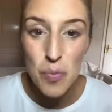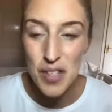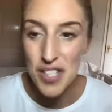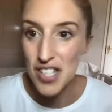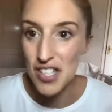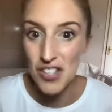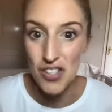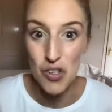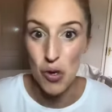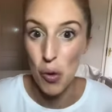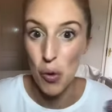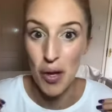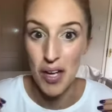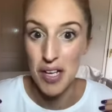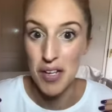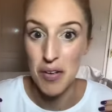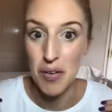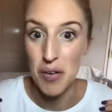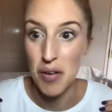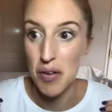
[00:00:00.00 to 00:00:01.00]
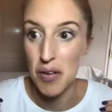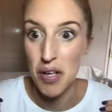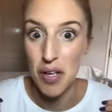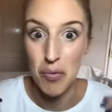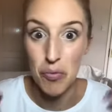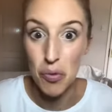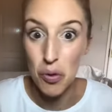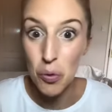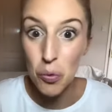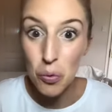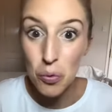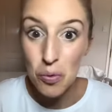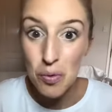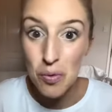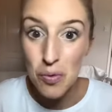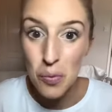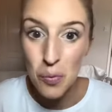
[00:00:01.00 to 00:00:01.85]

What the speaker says: We didn't know any rules.